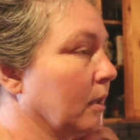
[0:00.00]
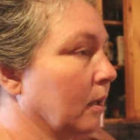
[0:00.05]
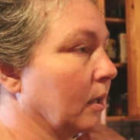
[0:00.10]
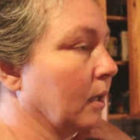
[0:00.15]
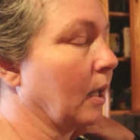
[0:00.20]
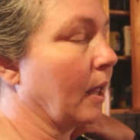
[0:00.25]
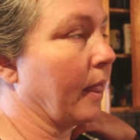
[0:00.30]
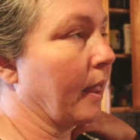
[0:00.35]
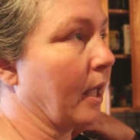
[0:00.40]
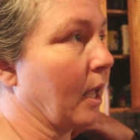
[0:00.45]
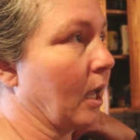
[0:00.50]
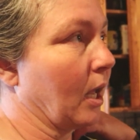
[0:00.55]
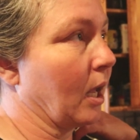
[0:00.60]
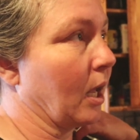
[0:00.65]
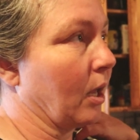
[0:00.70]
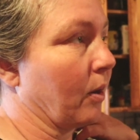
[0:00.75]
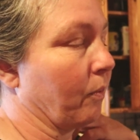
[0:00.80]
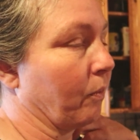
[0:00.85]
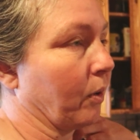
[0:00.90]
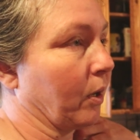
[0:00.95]

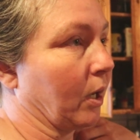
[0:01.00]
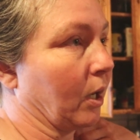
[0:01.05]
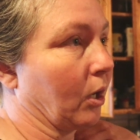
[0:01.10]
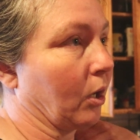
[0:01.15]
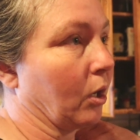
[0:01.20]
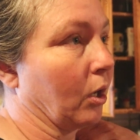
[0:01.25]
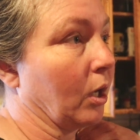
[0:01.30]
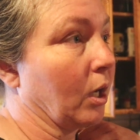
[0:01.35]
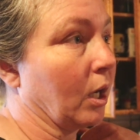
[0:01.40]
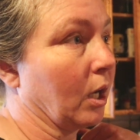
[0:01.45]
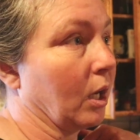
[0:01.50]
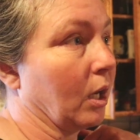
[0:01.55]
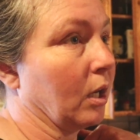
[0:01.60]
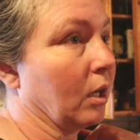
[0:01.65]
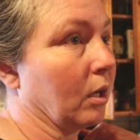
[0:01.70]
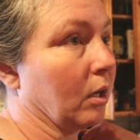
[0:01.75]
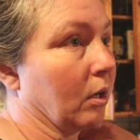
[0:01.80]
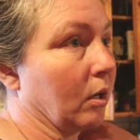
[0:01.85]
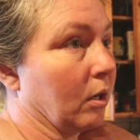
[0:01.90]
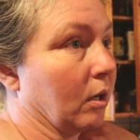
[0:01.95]
then we're going to cook it
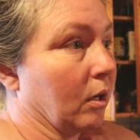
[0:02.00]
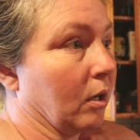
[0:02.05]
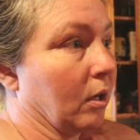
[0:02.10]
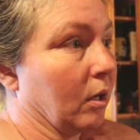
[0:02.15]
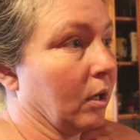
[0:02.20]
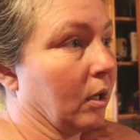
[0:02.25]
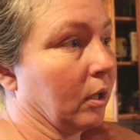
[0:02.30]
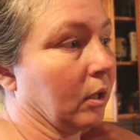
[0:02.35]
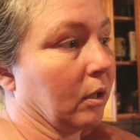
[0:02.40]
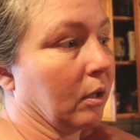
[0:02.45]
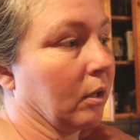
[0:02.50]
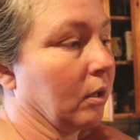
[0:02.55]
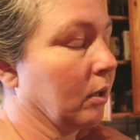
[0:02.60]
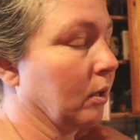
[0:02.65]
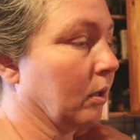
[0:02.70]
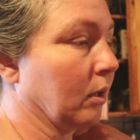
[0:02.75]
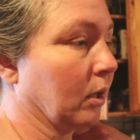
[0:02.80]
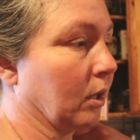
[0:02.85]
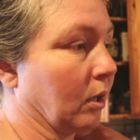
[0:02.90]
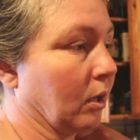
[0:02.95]
on,
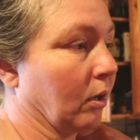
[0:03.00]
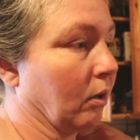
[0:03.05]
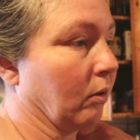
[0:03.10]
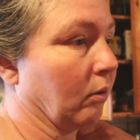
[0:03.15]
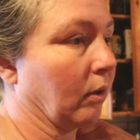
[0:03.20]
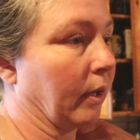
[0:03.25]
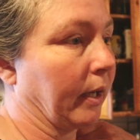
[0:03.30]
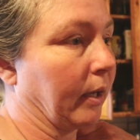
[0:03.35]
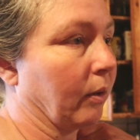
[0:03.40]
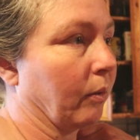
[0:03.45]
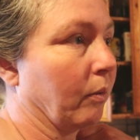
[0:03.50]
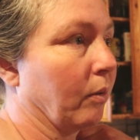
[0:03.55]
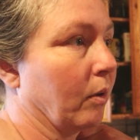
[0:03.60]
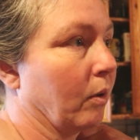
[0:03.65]
you know, like,